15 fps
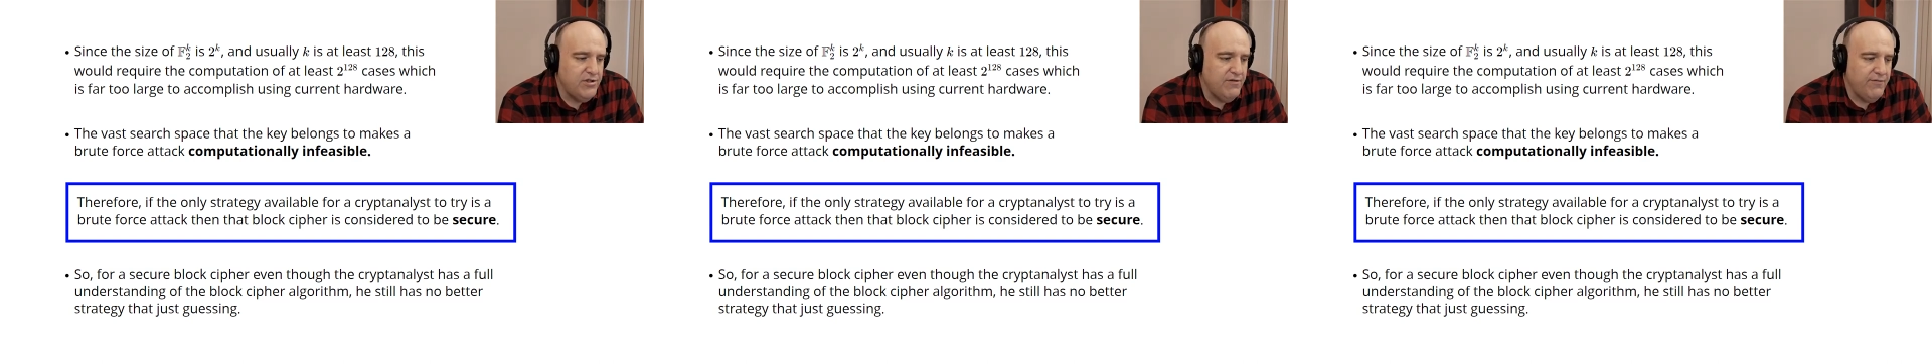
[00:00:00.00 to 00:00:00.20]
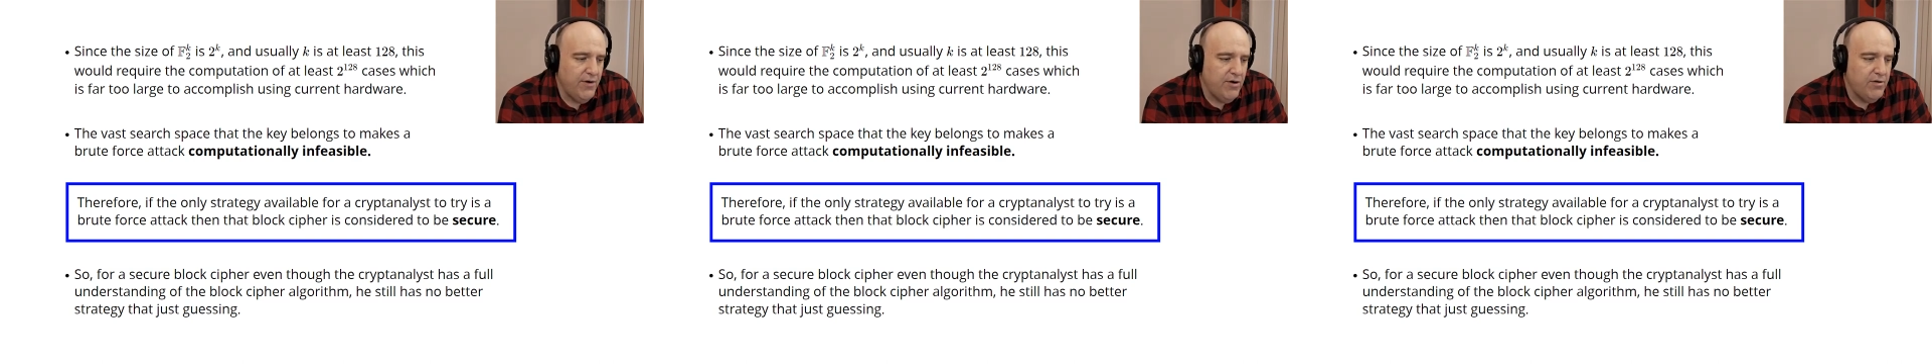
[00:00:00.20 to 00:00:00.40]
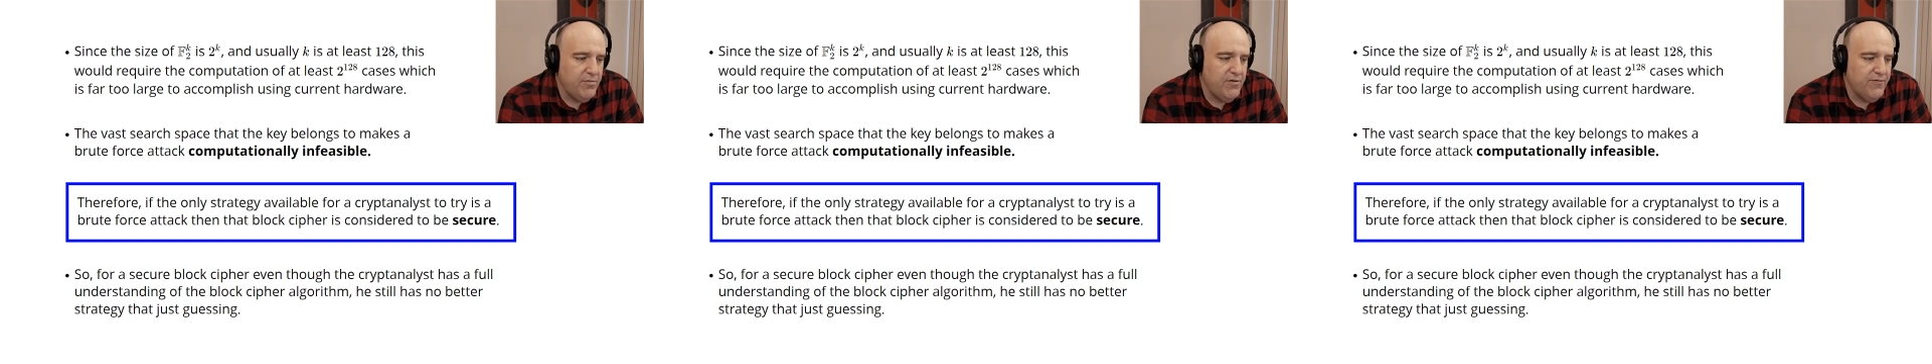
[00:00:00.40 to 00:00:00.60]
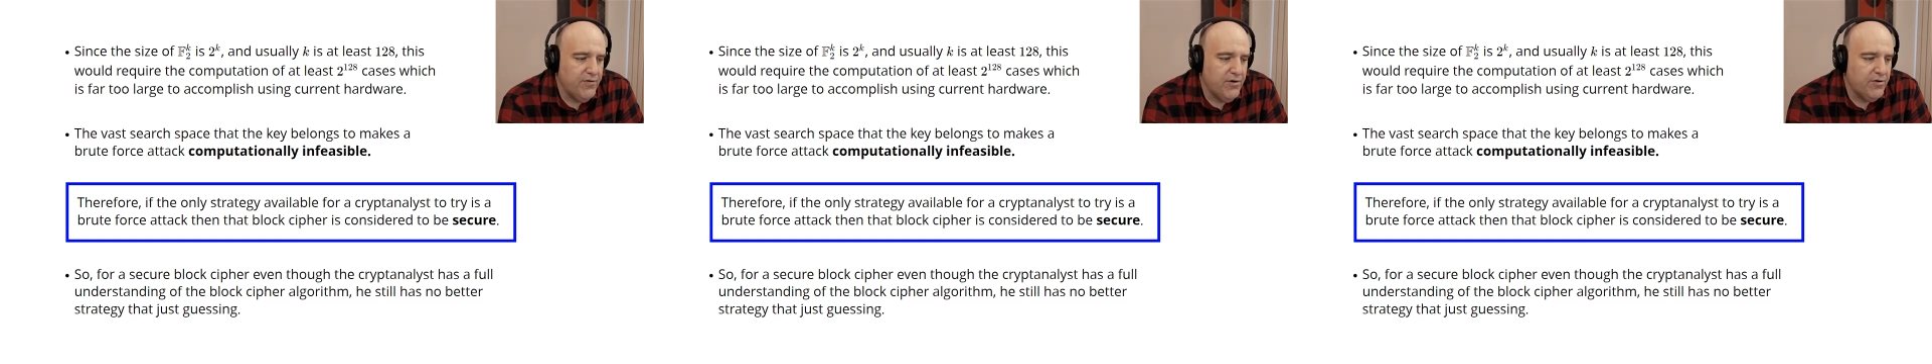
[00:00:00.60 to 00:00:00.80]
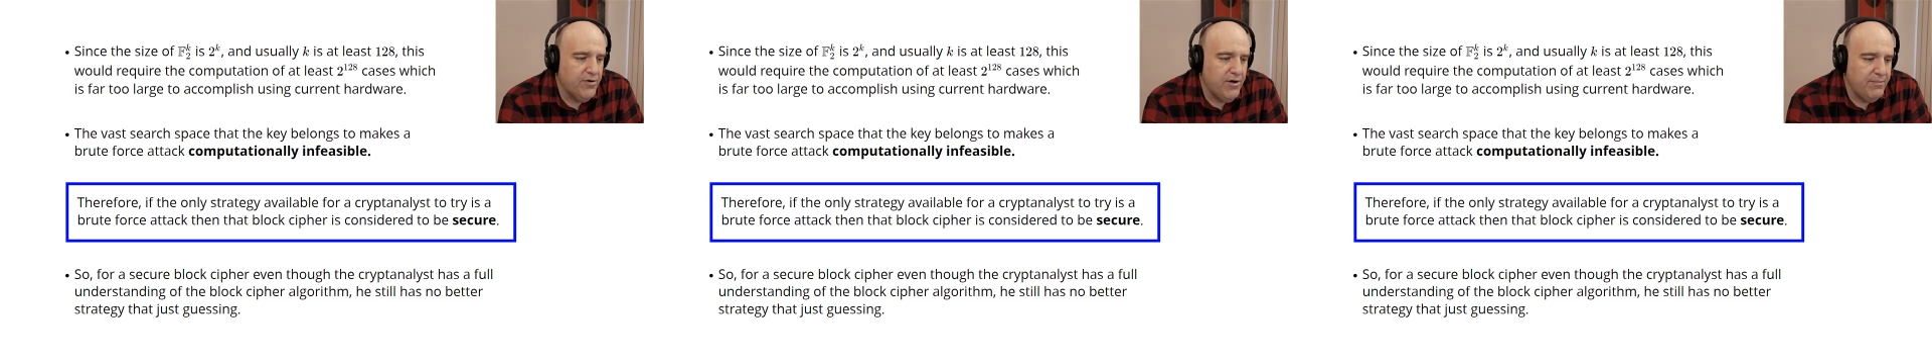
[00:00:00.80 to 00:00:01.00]
available for
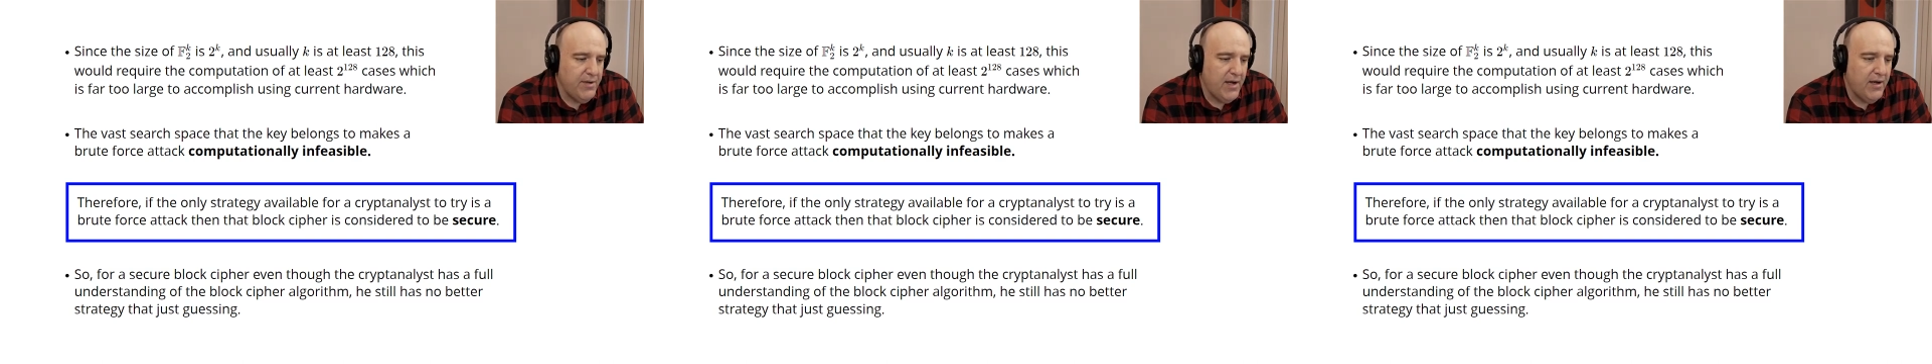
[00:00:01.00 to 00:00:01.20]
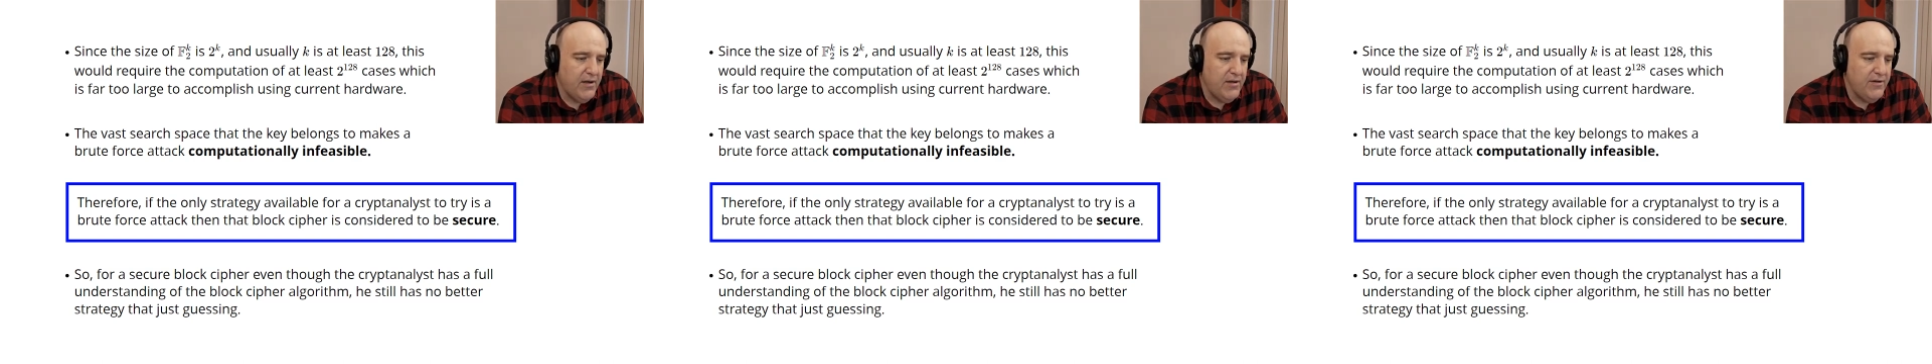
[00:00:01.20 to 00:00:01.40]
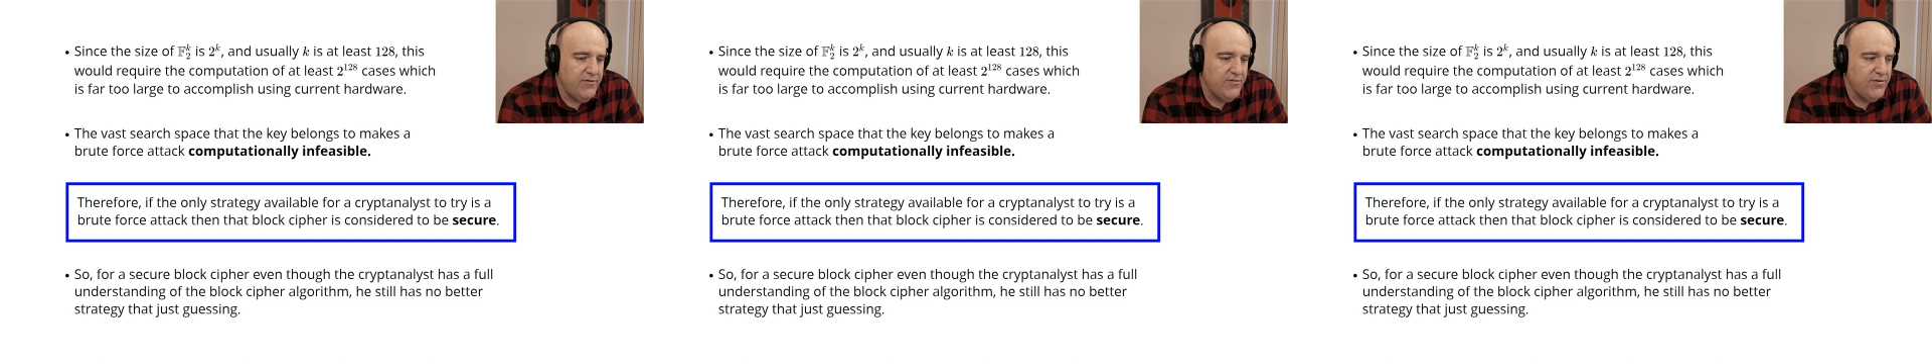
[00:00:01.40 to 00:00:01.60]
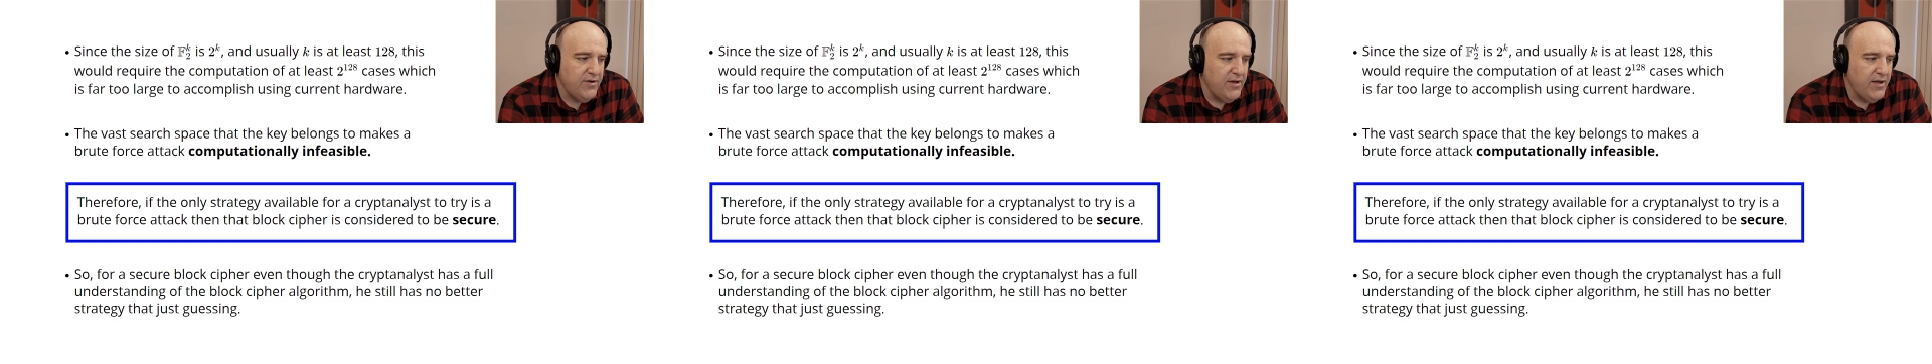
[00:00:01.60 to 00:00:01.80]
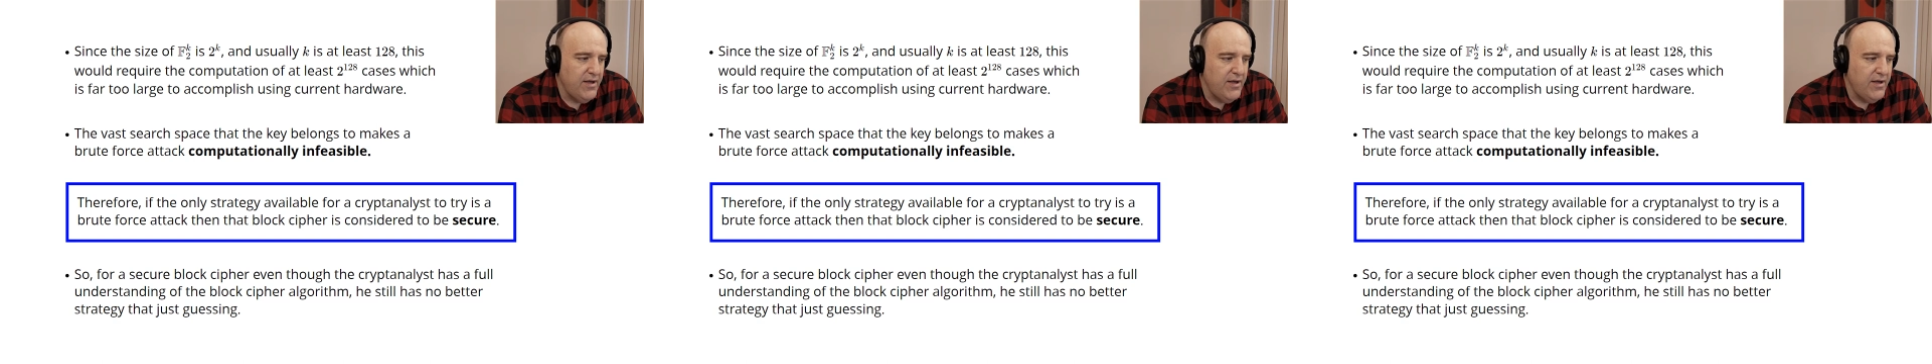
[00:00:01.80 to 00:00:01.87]
a crypt analyst